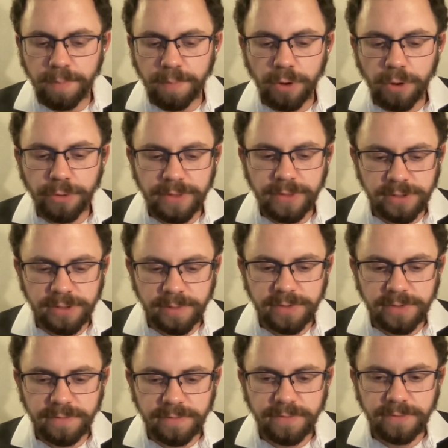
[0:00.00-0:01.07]
both in terms
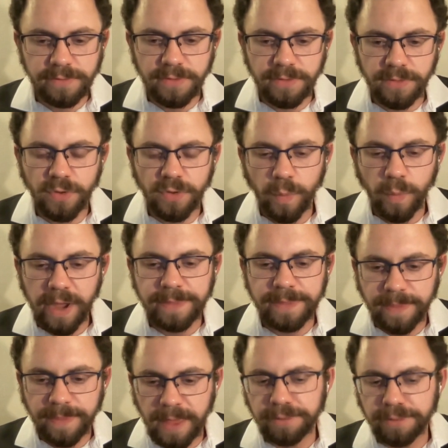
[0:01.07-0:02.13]
of the weight
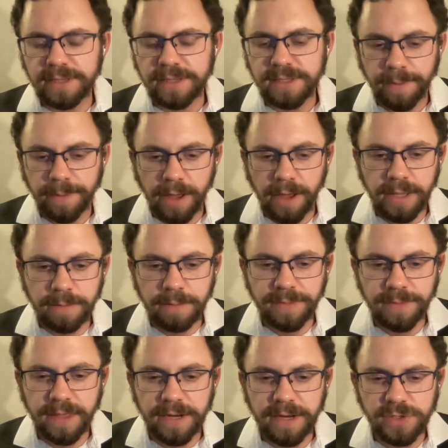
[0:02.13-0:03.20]
that they placed upon him,
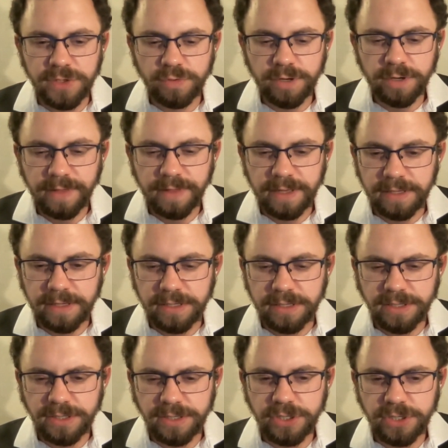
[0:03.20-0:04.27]
but then it sort of like
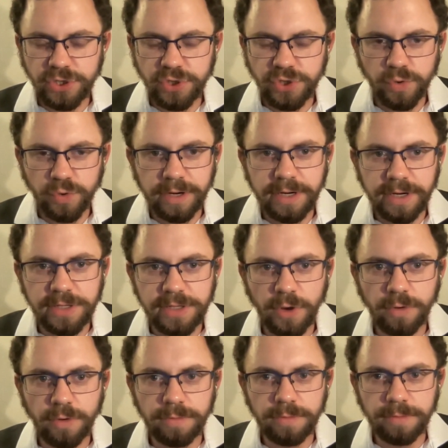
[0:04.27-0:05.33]
distorted his
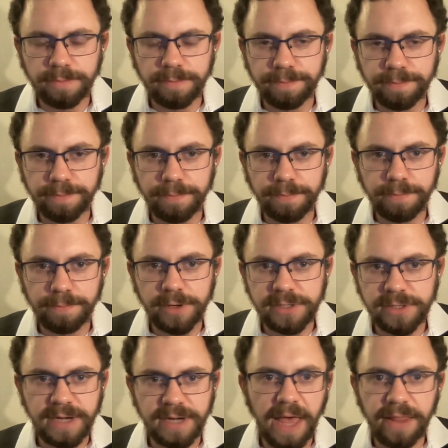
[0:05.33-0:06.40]
own
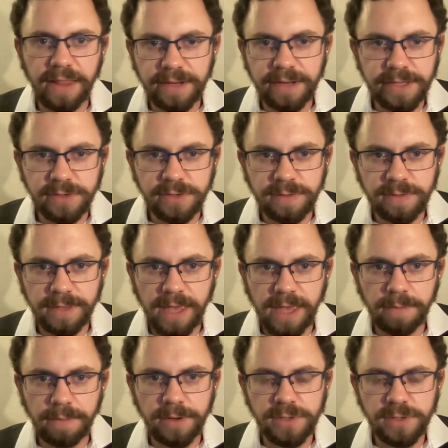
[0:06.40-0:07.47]
personality, so he
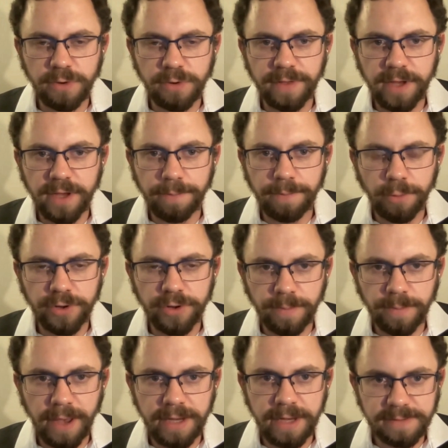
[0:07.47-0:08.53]
became much more of like a
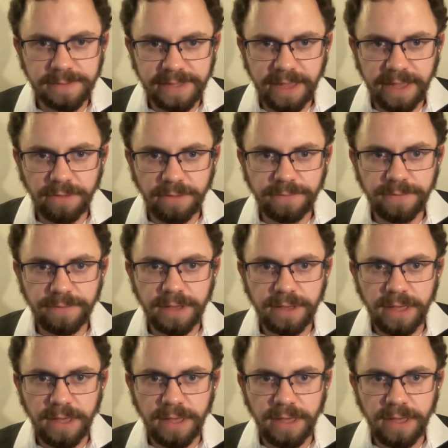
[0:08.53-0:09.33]
porcupine himself.